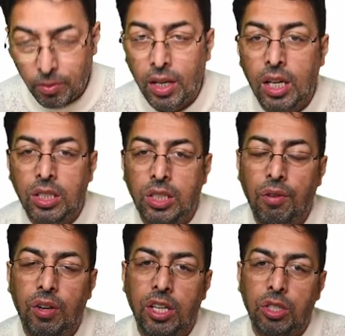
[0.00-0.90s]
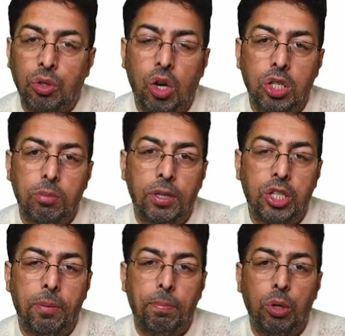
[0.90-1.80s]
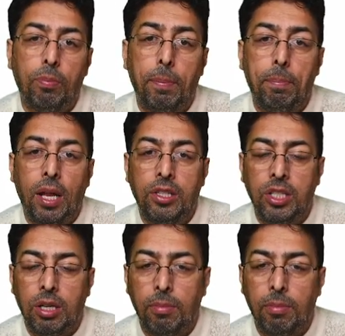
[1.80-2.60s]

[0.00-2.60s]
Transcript: Syphilis caused by Treponema pallidum,